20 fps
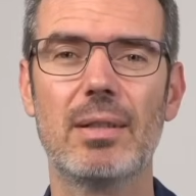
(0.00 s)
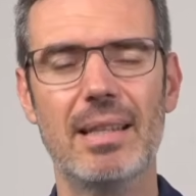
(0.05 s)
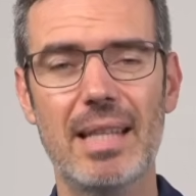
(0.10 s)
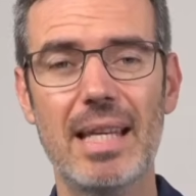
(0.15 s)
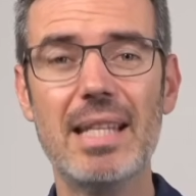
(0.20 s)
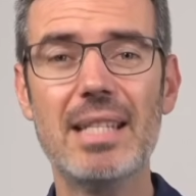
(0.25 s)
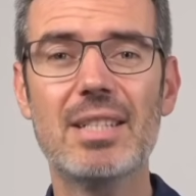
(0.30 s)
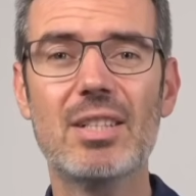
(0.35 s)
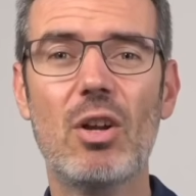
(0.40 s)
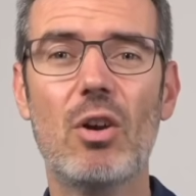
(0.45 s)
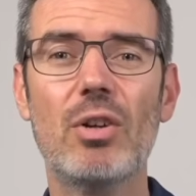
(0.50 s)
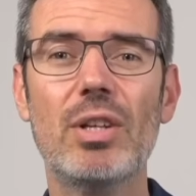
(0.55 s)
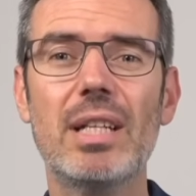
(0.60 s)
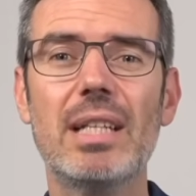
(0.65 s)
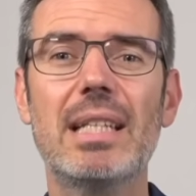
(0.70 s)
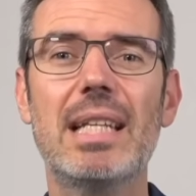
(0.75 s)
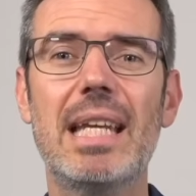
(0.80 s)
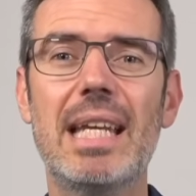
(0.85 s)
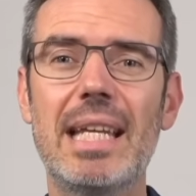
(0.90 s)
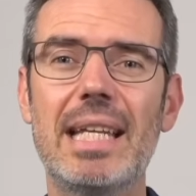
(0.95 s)
They
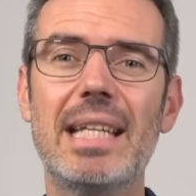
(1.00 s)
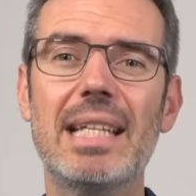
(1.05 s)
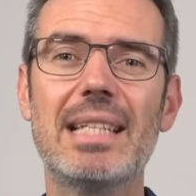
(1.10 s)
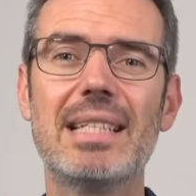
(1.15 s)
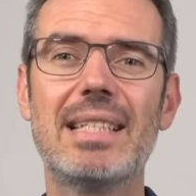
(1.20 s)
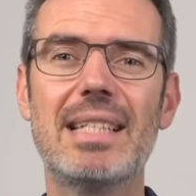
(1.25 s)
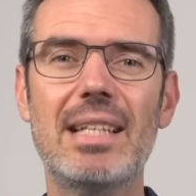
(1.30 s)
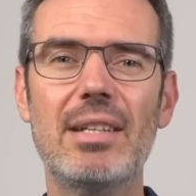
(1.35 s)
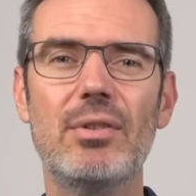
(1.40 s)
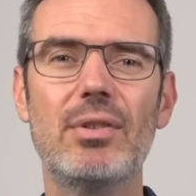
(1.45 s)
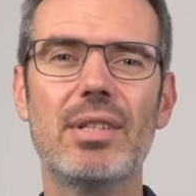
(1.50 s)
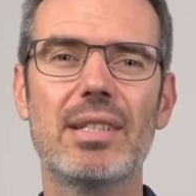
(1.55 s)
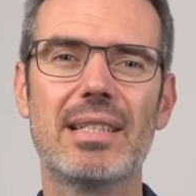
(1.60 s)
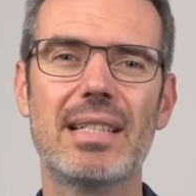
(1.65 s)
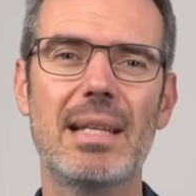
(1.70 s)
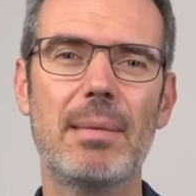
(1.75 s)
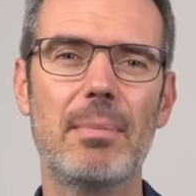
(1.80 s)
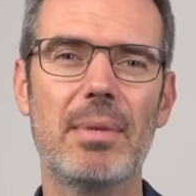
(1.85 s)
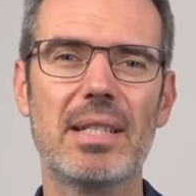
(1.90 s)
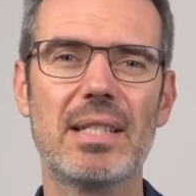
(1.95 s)
started hitting serious
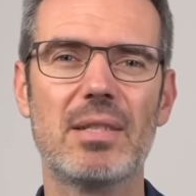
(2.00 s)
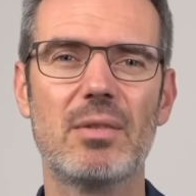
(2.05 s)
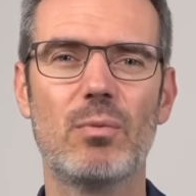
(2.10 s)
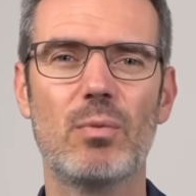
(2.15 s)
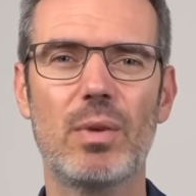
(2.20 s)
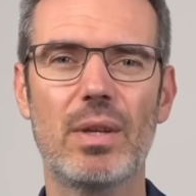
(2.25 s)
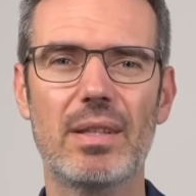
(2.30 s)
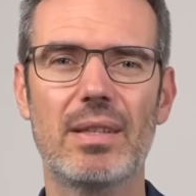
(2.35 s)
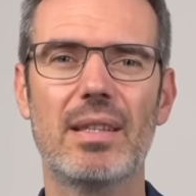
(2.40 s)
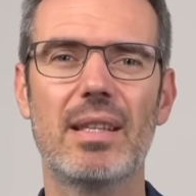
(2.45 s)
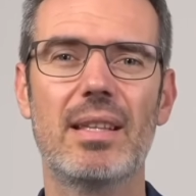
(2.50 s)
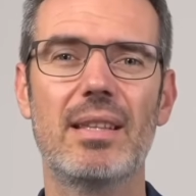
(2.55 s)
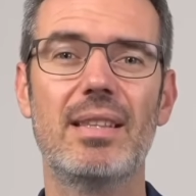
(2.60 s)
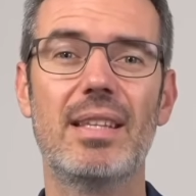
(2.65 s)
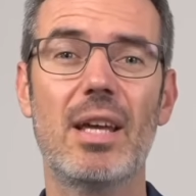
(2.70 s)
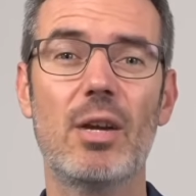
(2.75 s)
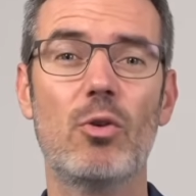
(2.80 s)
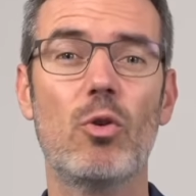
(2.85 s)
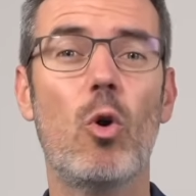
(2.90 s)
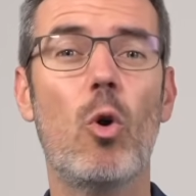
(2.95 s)
limits with
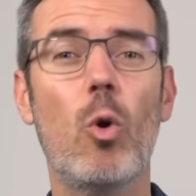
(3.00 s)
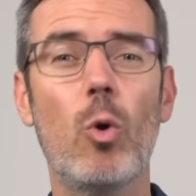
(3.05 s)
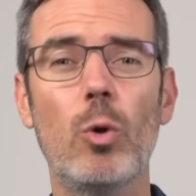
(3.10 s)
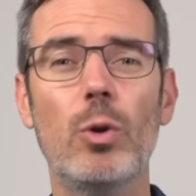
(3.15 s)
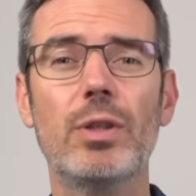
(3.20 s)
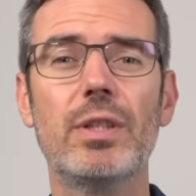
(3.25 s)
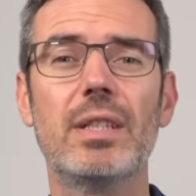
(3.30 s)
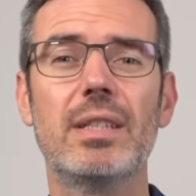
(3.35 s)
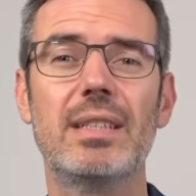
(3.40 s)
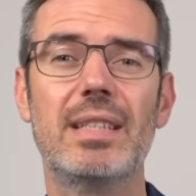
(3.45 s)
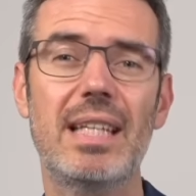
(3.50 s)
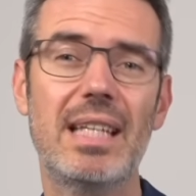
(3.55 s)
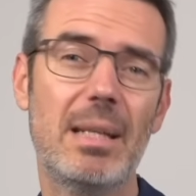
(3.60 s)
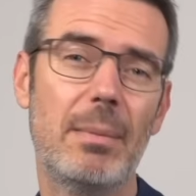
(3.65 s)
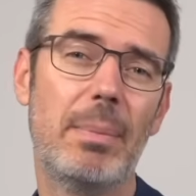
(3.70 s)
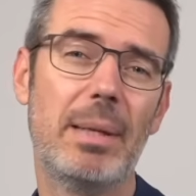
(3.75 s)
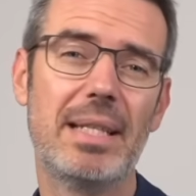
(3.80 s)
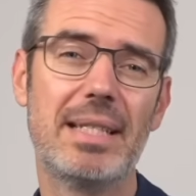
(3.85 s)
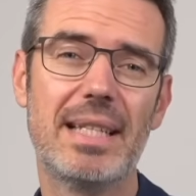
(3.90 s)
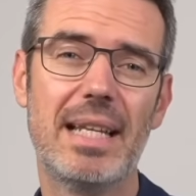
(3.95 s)
their old
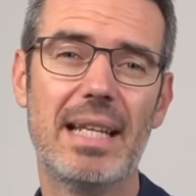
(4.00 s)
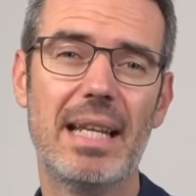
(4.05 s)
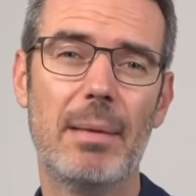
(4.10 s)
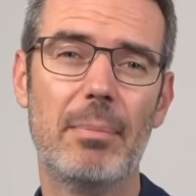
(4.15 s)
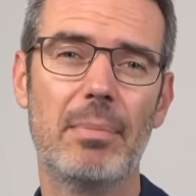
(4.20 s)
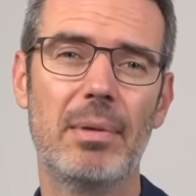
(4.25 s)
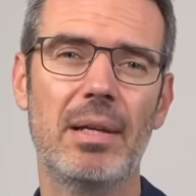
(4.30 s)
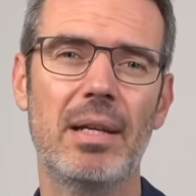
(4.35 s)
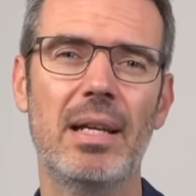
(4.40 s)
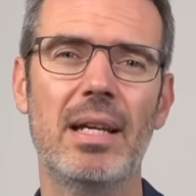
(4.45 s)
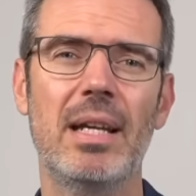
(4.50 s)
database setup.